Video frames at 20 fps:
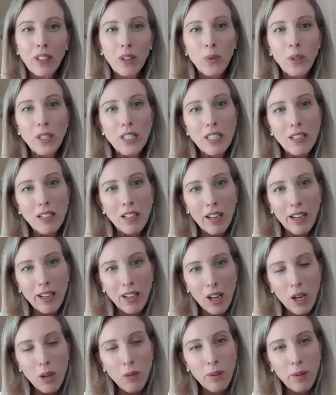We didn't
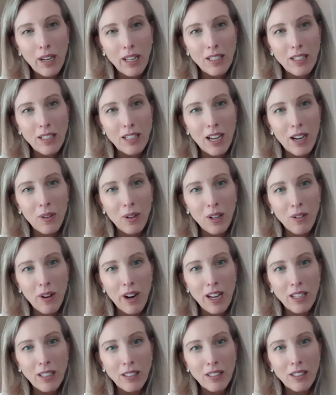like open-ended hourly
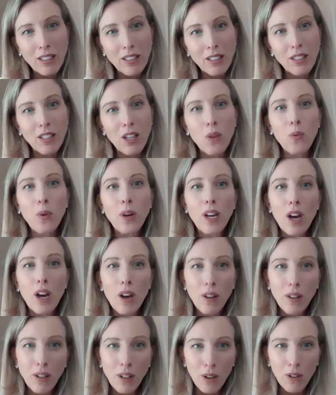rates. So we
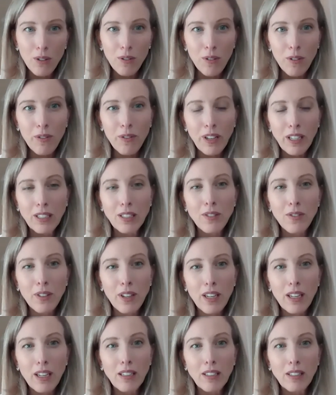only offer fixed
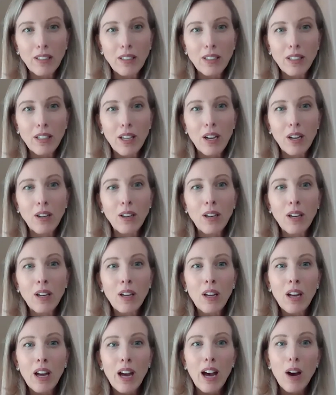fee. So,
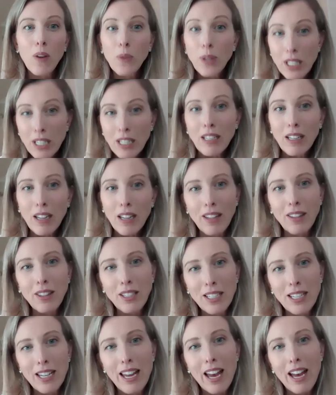and we didn't like the
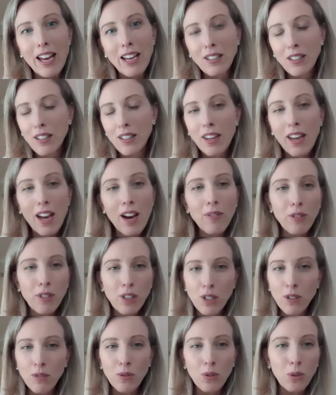delay. So the
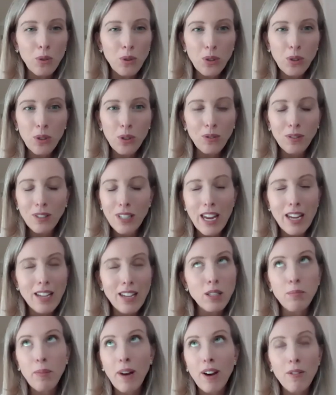average divorce
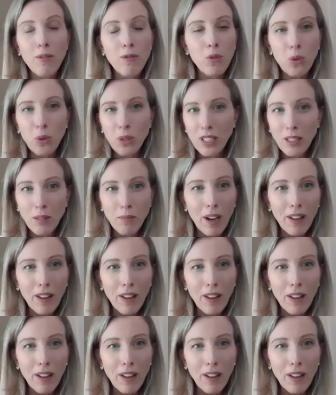takes about 14